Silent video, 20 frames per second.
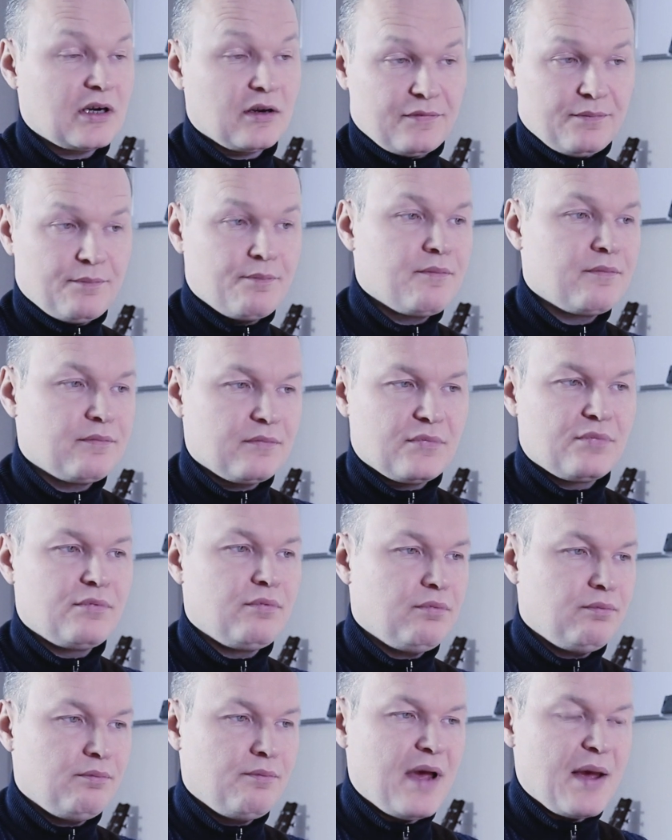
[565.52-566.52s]

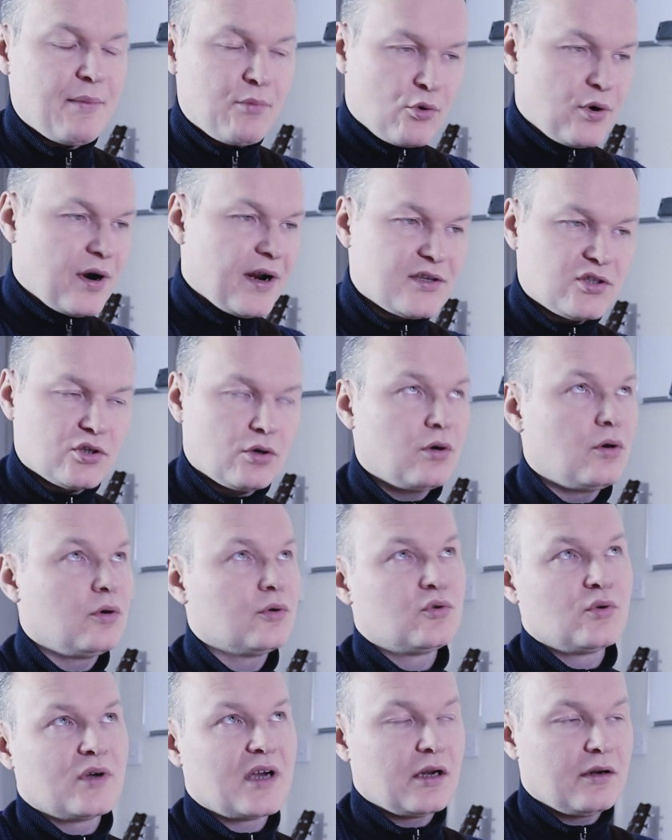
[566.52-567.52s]
memorize or
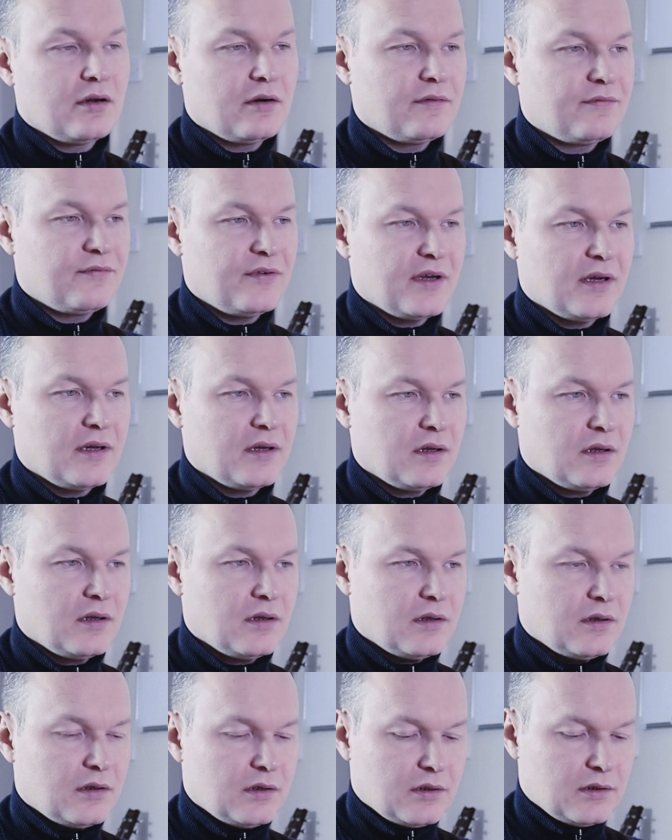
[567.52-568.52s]
to kind of
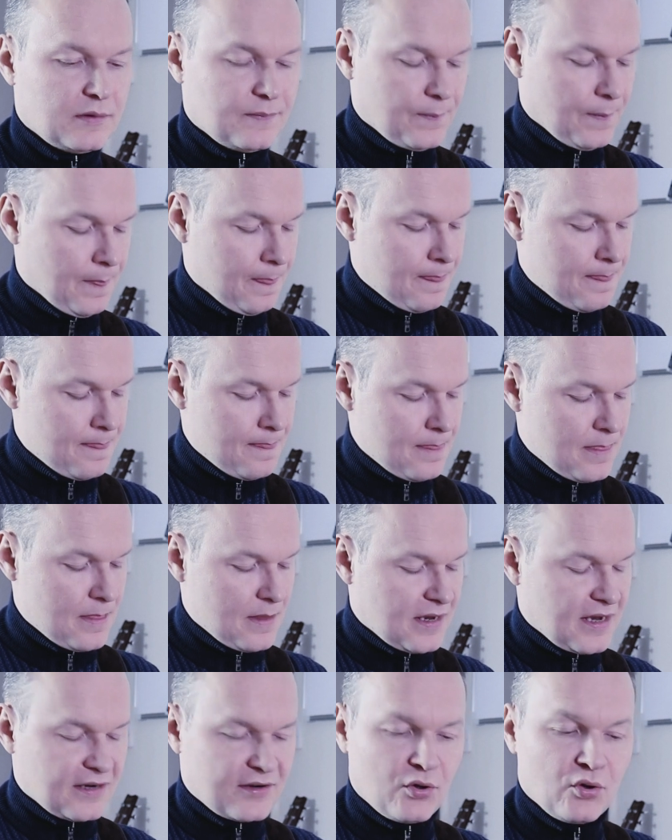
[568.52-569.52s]

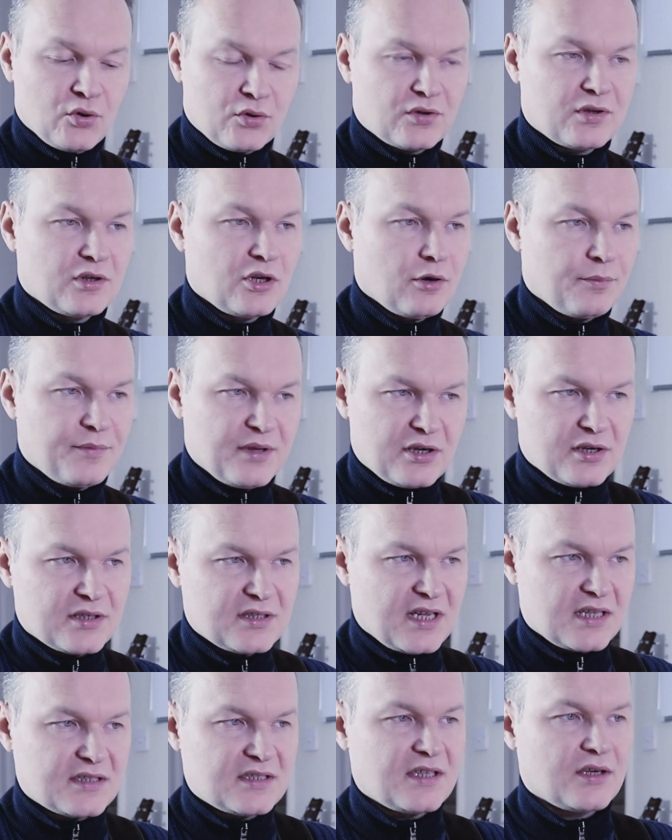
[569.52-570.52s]
get hooked, you know, because
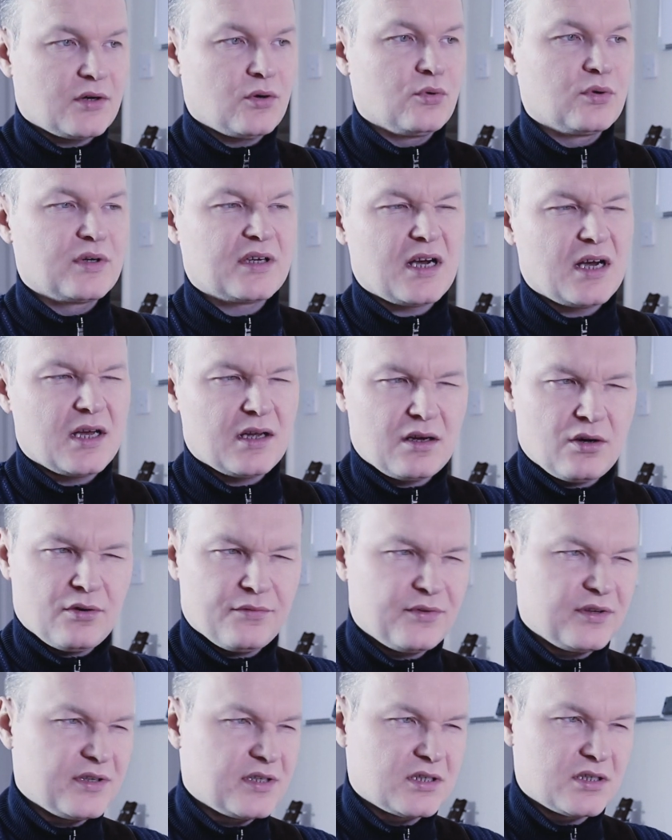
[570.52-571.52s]
that's the hook
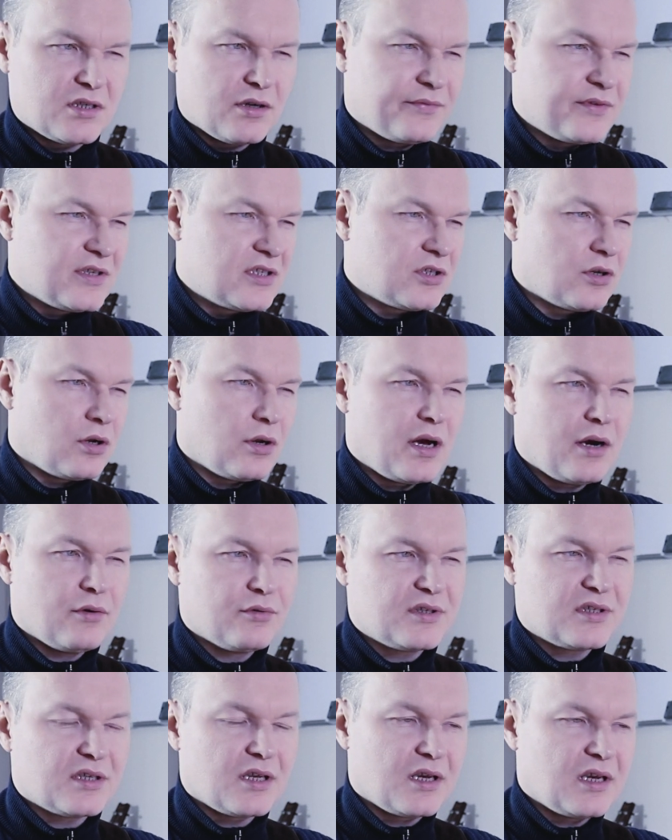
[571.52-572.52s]
of this solo. I
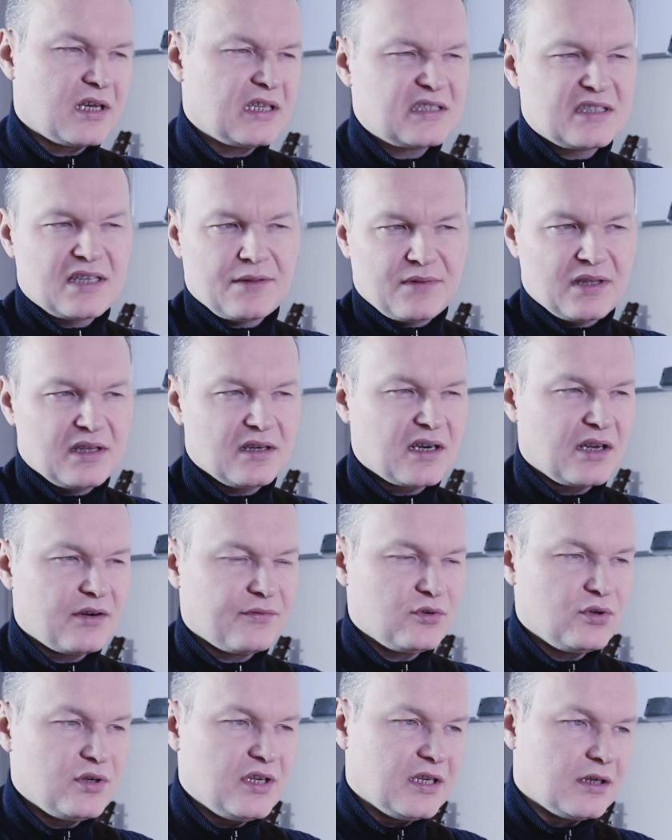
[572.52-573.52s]
would say it's something kind of
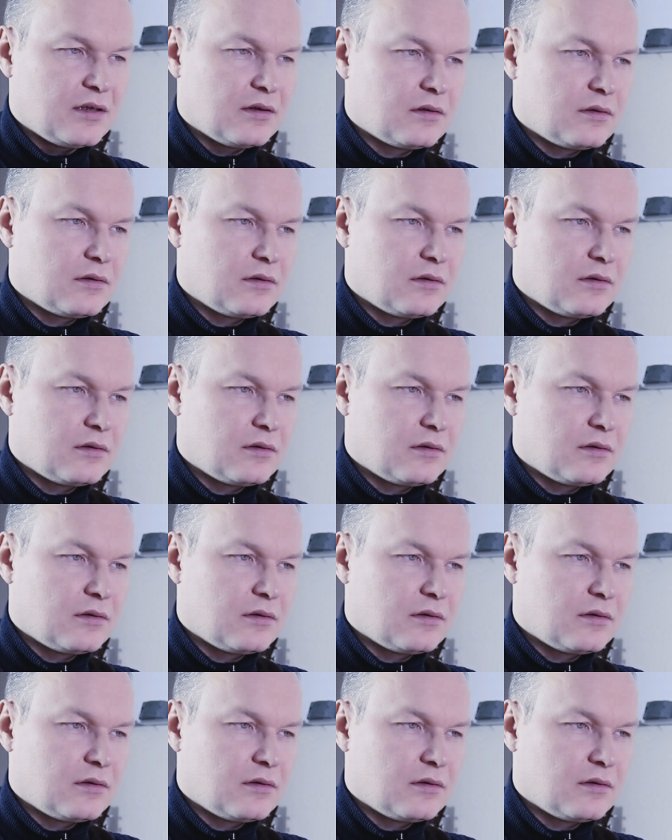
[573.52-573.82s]
unique,